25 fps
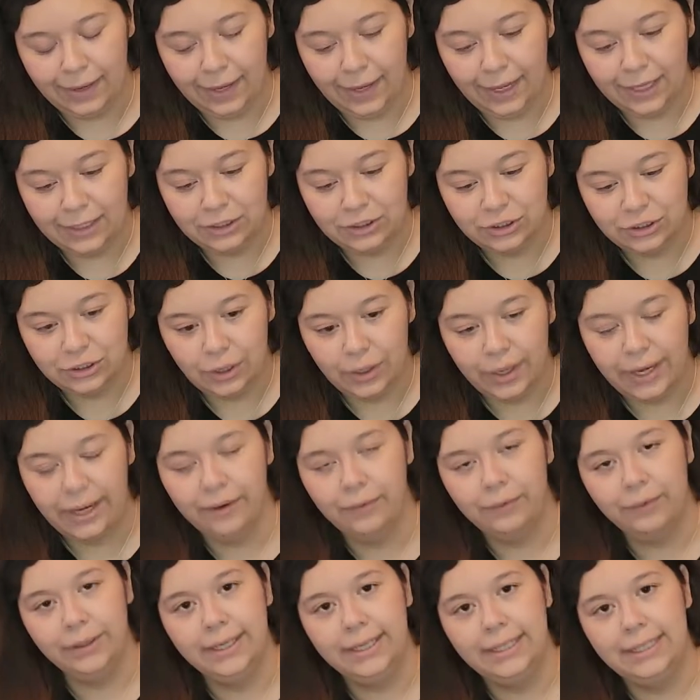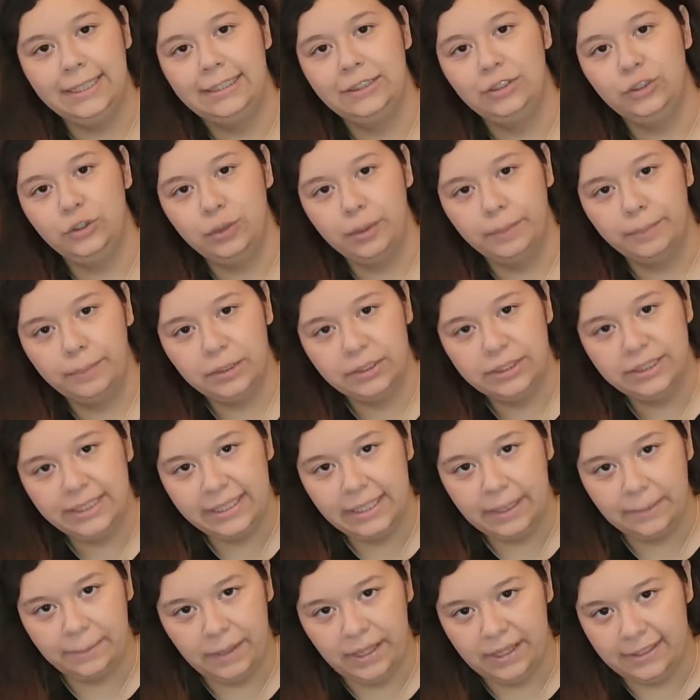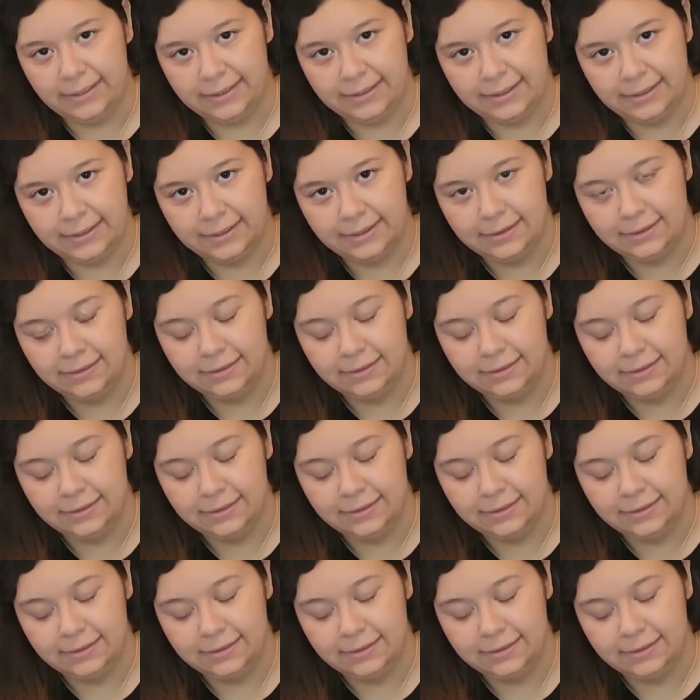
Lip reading: And so I ran into a predicament.